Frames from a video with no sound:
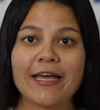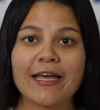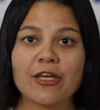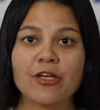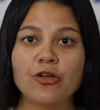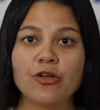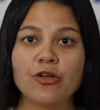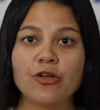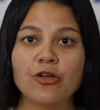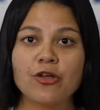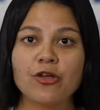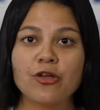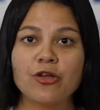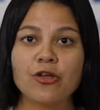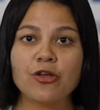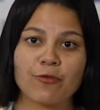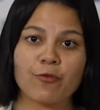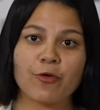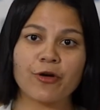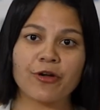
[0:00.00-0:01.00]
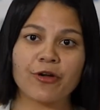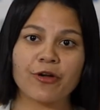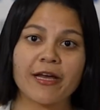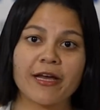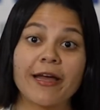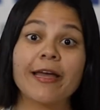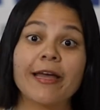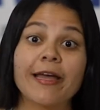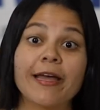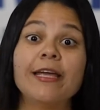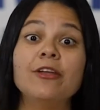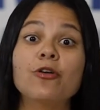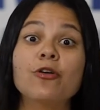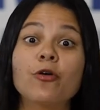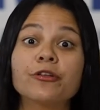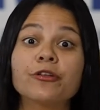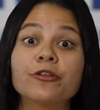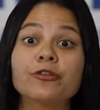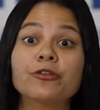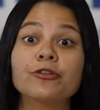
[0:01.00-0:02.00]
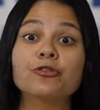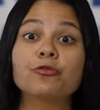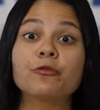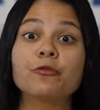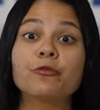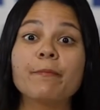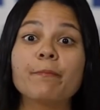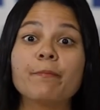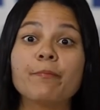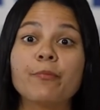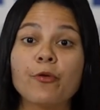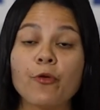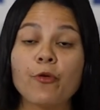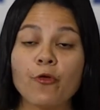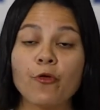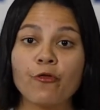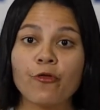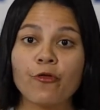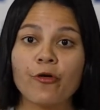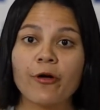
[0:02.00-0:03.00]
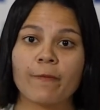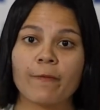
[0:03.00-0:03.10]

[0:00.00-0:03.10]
human network in order to improve